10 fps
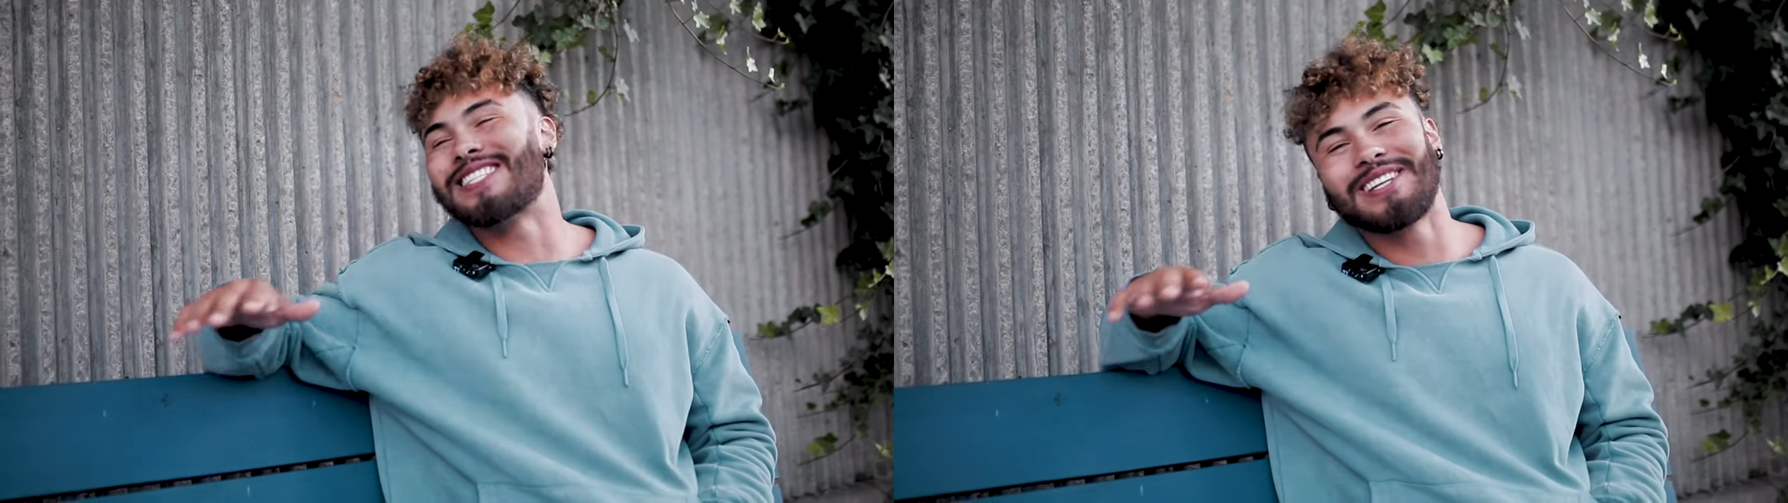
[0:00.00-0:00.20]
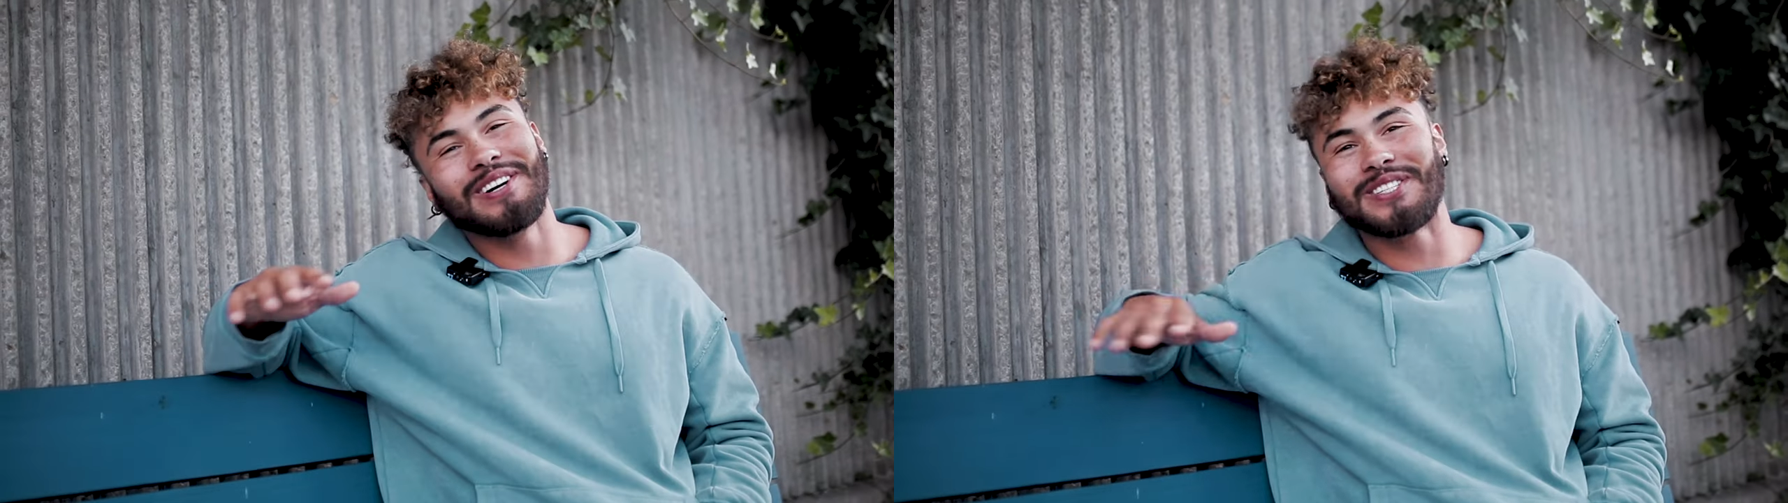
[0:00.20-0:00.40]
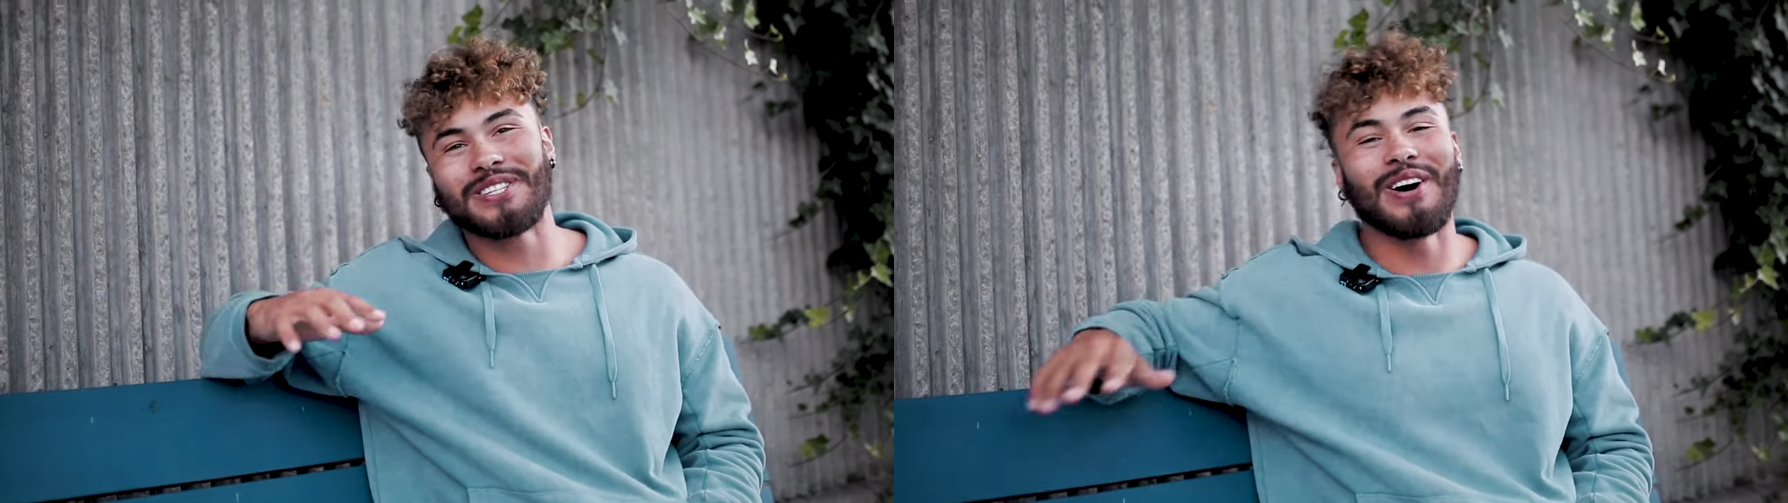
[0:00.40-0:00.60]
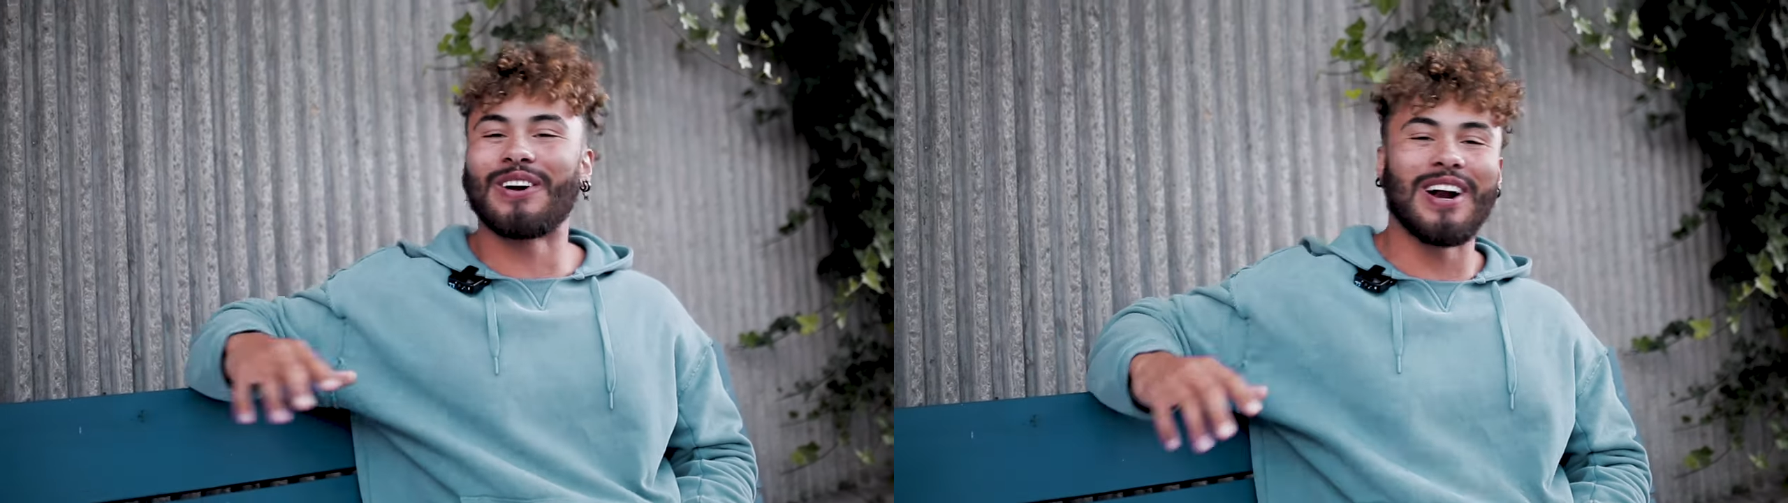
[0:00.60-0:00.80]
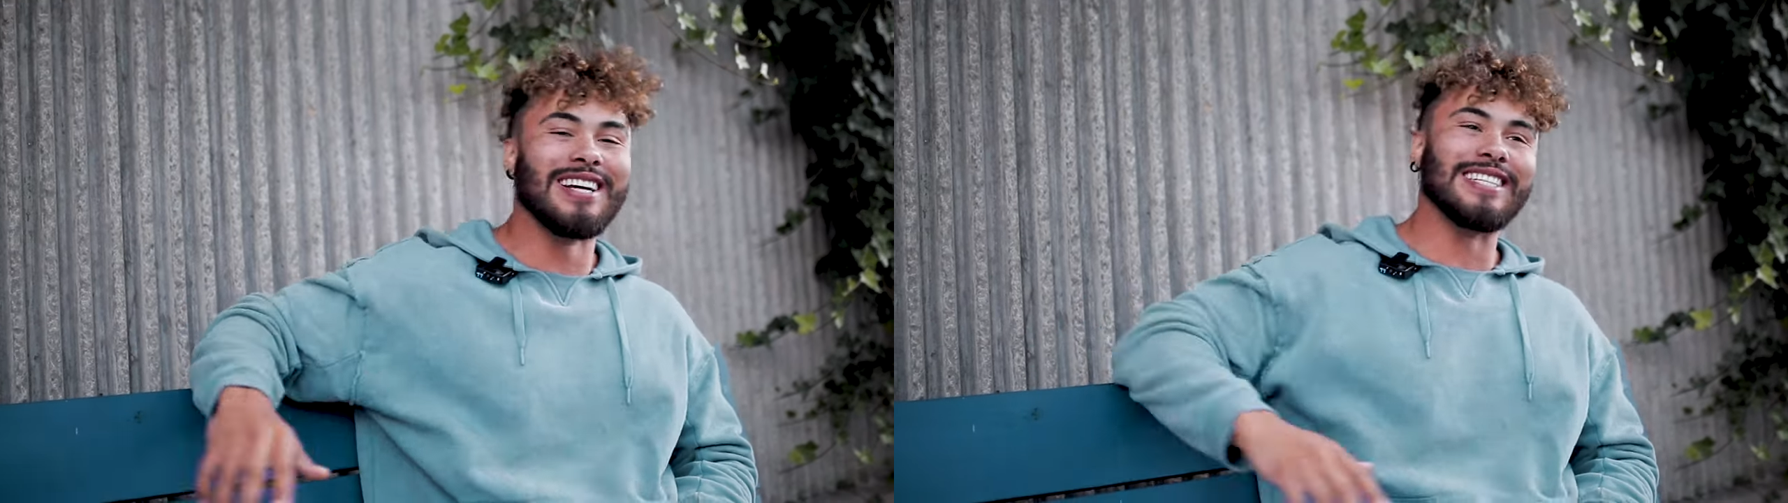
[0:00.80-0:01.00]
still so
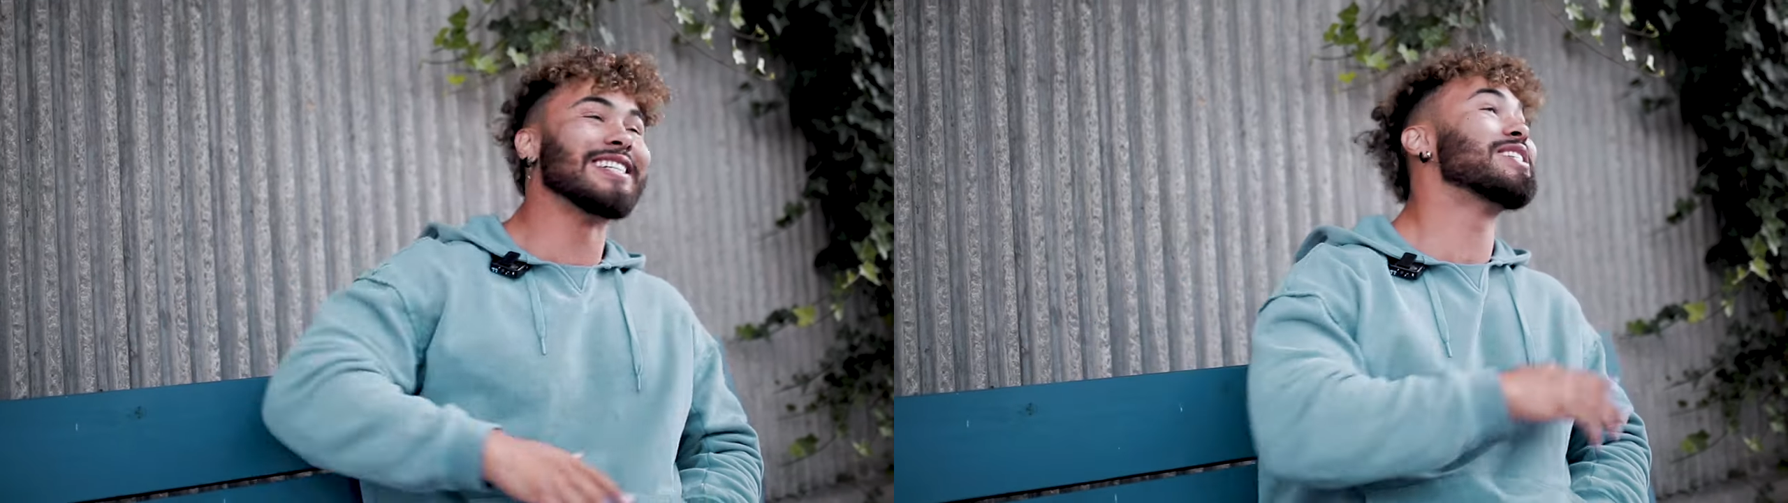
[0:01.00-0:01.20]
crazy.